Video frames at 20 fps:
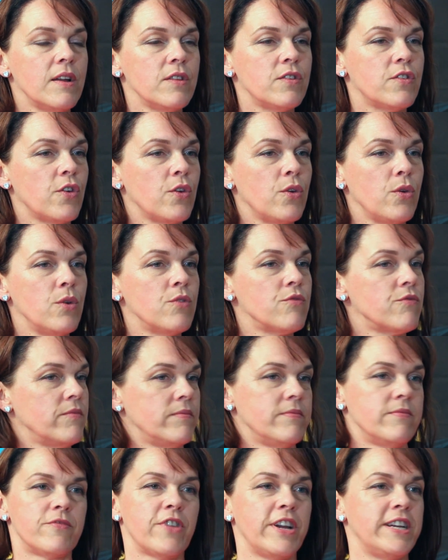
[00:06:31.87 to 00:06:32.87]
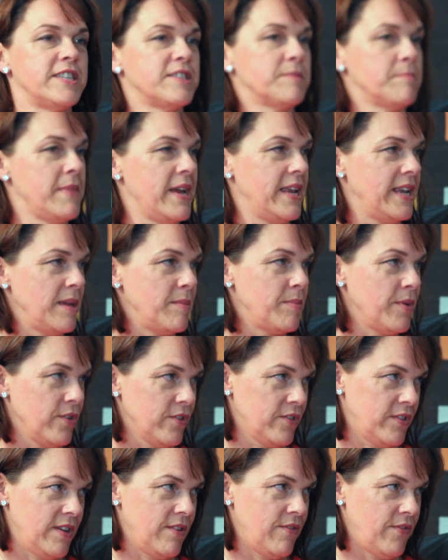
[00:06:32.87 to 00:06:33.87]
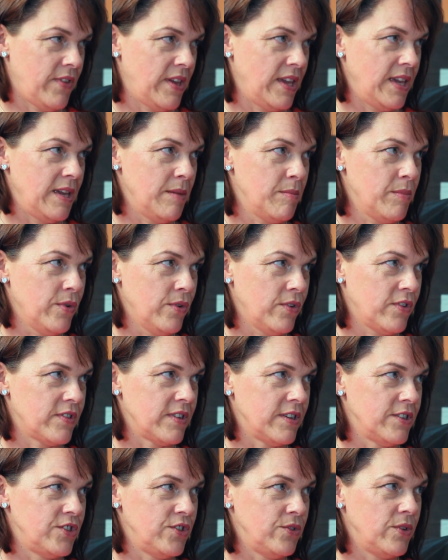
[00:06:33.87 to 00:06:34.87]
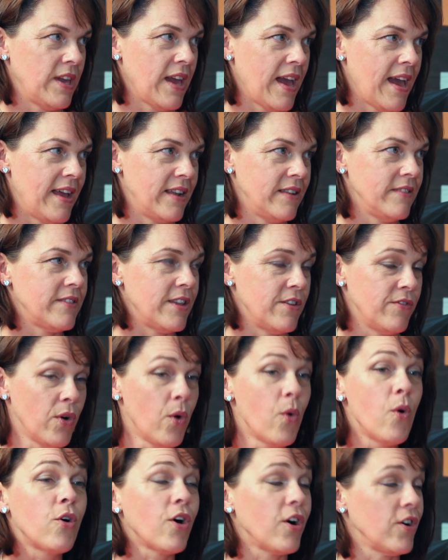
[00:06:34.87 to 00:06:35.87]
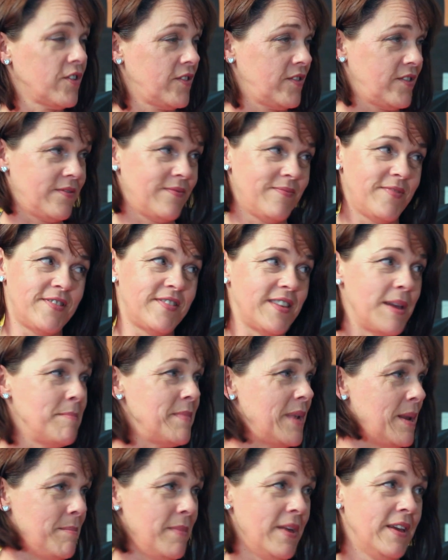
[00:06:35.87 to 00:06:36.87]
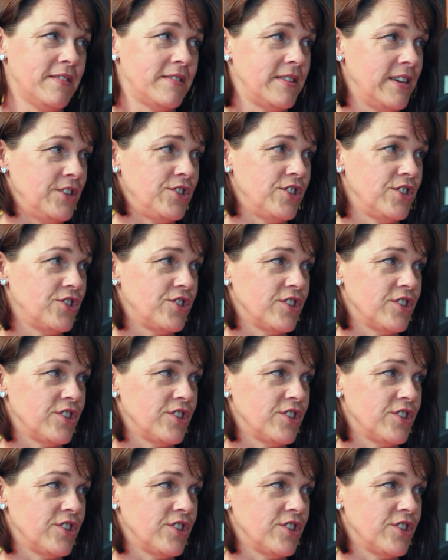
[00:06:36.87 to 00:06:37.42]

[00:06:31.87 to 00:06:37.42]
to read as many positive thinking books as you can. They've all got a similar message, it's